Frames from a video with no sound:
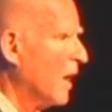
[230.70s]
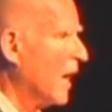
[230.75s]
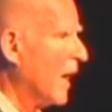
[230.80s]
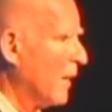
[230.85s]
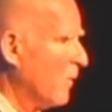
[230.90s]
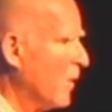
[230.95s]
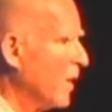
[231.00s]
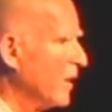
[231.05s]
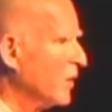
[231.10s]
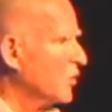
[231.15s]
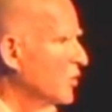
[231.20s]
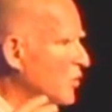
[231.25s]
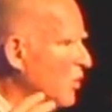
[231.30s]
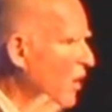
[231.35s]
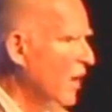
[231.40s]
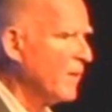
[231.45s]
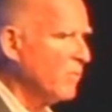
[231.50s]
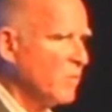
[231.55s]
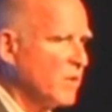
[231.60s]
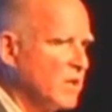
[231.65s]
I want to
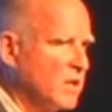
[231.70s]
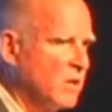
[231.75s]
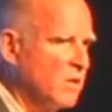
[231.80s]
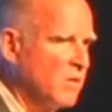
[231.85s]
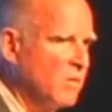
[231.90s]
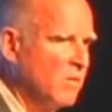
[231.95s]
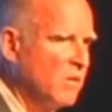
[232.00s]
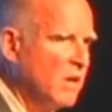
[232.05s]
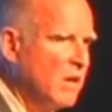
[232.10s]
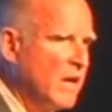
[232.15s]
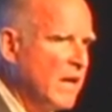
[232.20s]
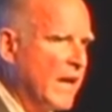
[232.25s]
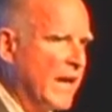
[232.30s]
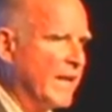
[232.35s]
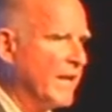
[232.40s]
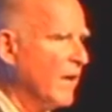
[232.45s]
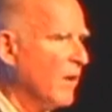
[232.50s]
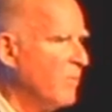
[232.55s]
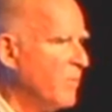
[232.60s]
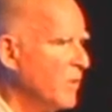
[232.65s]
join with you
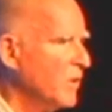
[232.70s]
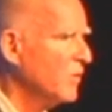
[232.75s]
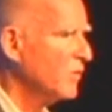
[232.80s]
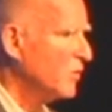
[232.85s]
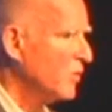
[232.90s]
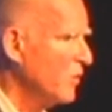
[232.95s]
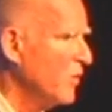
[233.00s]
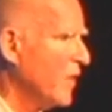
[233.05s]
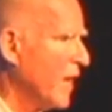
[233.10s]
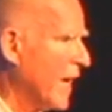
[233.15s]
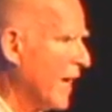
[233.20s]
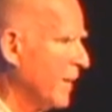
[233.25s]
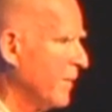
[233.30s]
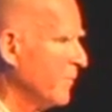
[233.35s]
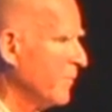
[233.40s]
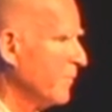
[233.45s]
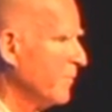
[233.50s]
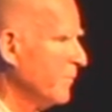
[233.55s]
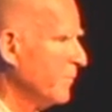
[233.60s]
in helping you do that.